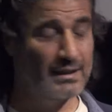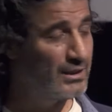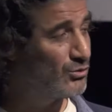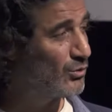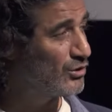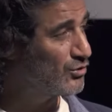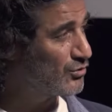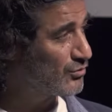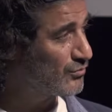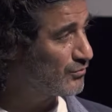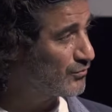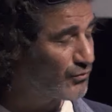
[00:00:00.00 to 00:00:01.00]
It
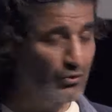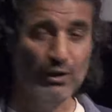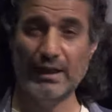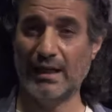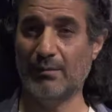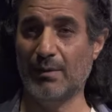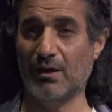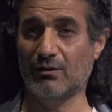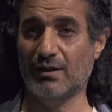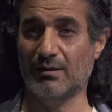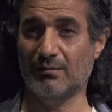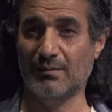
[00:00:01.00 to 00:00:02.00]
was fully
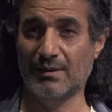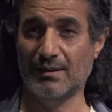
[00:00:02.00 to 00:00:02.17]
about him.